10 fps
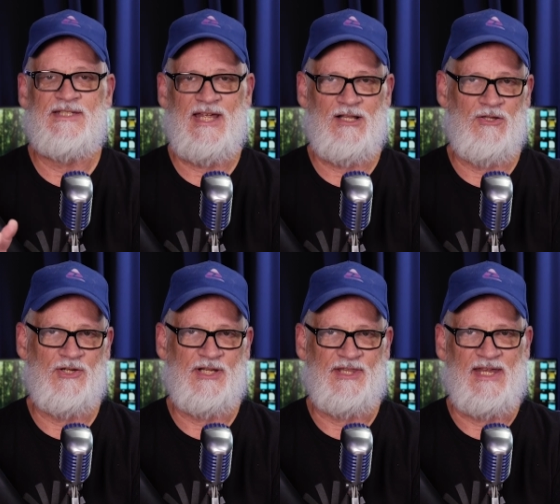Let's take a
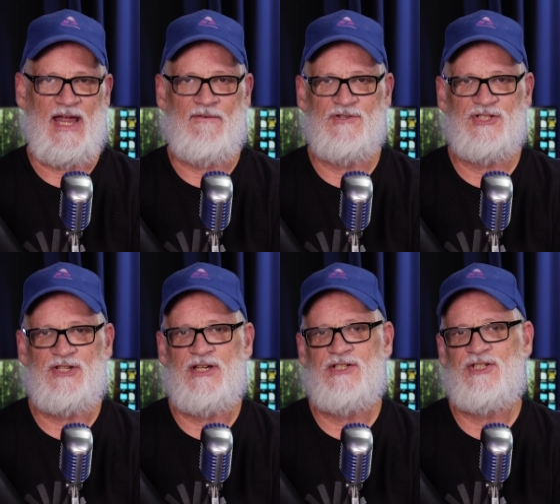look at the
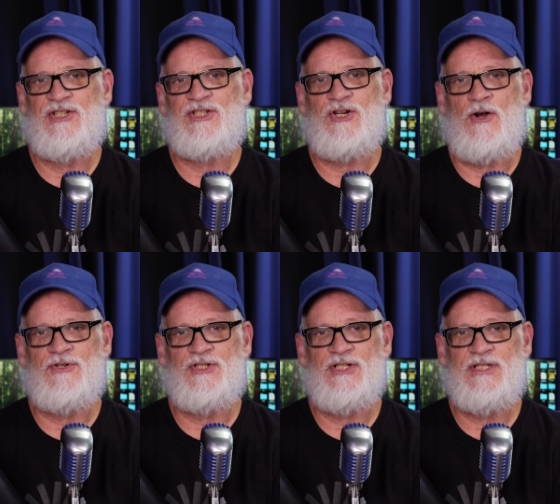averages on each of these
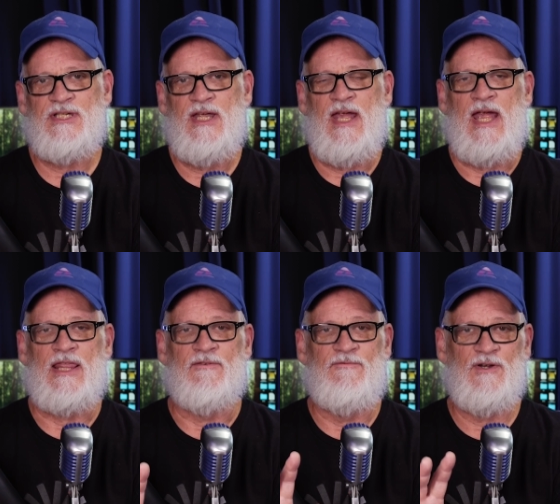cartridges
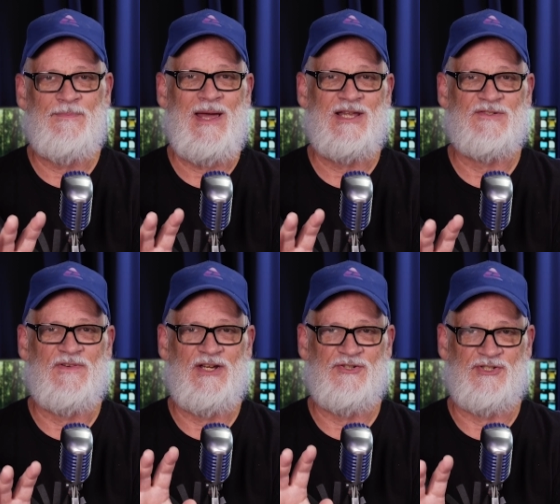and the foot-pounds of
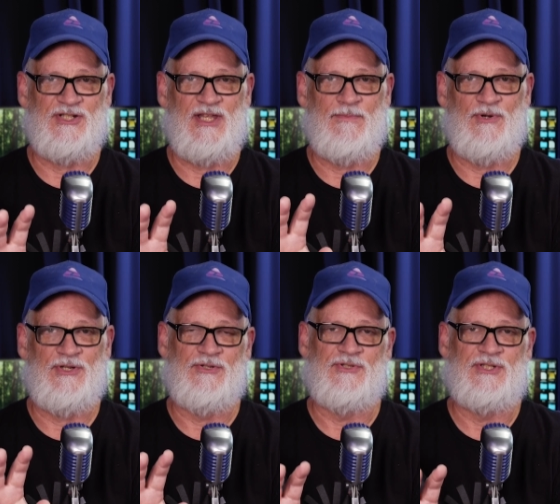energy they
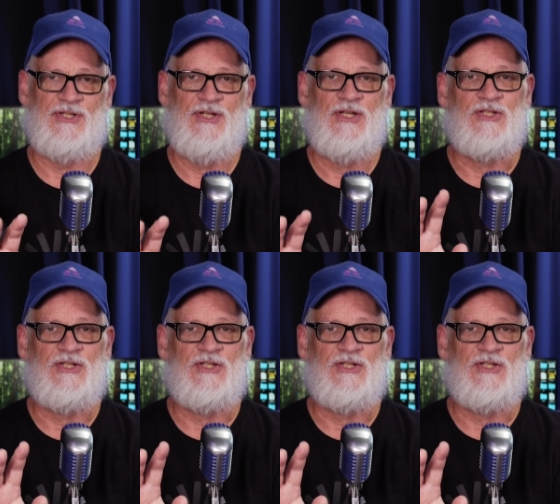produced.